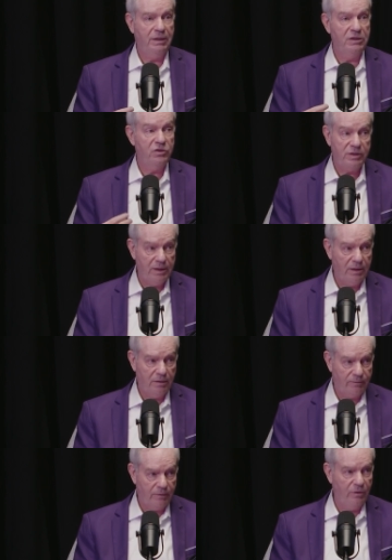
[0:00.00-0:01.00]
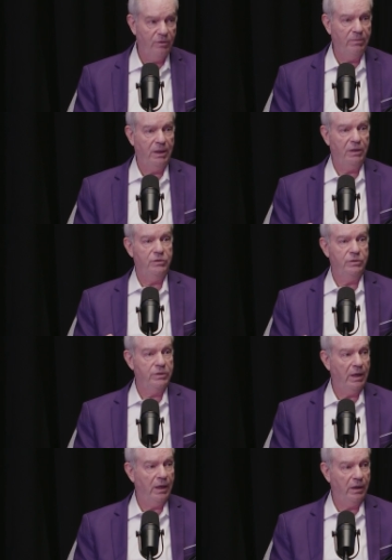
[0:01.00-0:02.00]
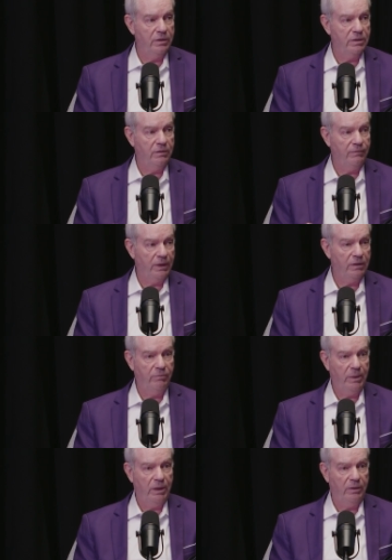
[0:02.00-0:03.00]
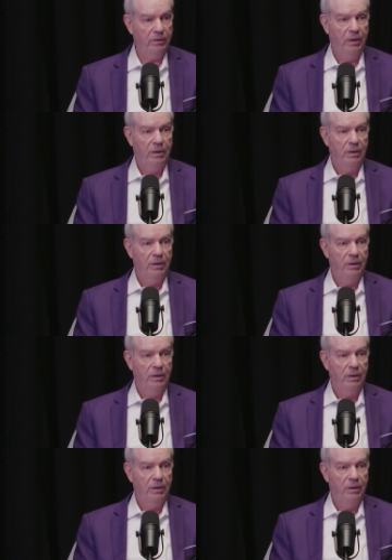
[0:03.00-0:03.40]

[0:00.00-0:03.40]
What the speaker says: an incentive for you to manage your tires in an effective manner.